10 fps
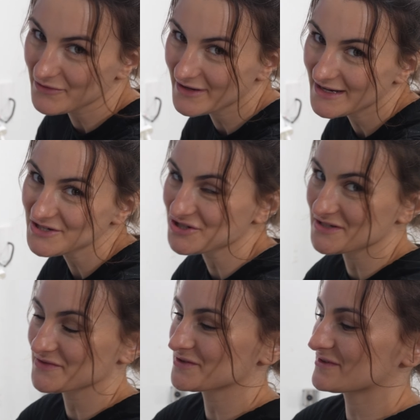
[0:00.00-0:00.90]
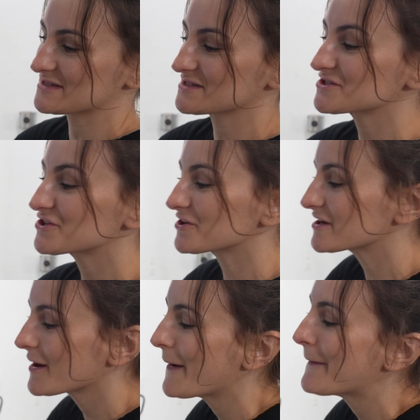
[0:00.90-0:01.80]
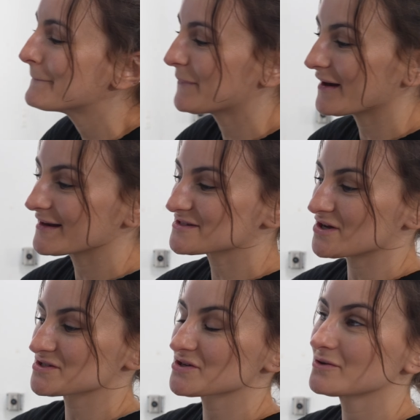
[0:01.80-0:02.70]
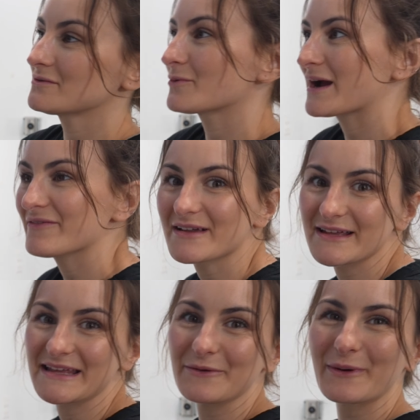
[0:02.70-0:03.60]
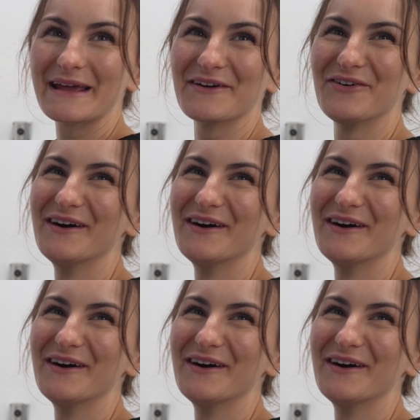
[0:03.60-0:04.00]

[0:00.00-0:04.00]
three days just for the resin to cure. But it's also, we're having a heat wave.